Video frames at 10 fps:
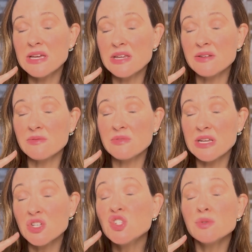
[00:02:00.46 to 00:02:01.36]
in,
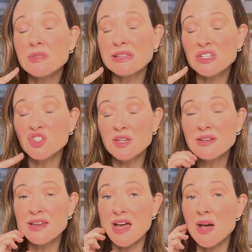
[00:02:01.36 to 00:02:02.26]
into the
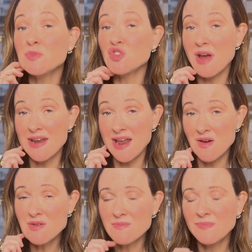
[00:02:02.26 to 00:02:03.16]
lesion and help dry it
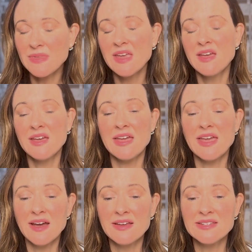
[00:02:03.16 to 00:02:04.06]
out.
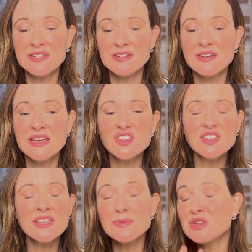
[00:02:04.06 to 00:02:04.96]
And it
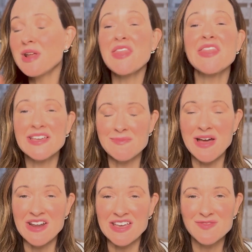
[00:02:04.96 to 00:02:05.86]
just helps you not think
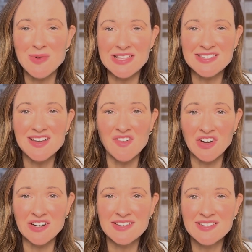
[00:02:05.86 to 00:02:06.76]
about it when it's
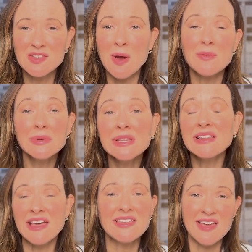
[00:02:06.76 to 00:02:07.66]
covered. So I really
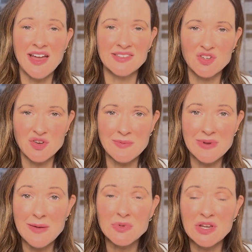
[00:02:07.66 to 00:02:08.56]
like that as a
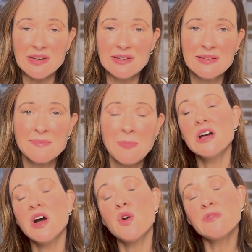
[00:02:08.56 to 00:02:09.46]
treatment option.
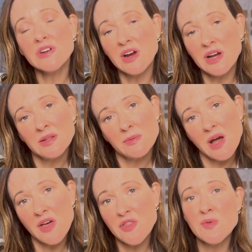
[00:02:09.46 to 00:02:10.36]
Overall,
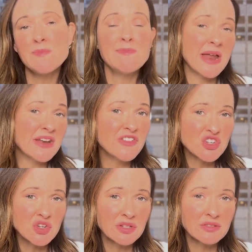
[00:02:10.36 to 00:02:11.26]
other
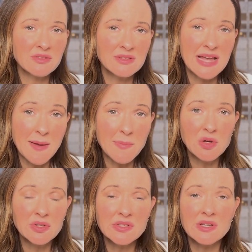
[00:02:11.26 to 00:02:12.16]
beneficial
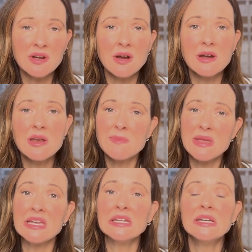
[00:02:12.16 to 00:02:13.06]
topicals are going to
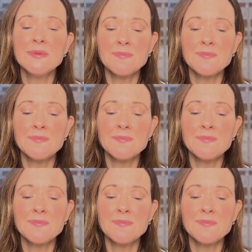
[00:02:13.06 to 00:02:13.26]
be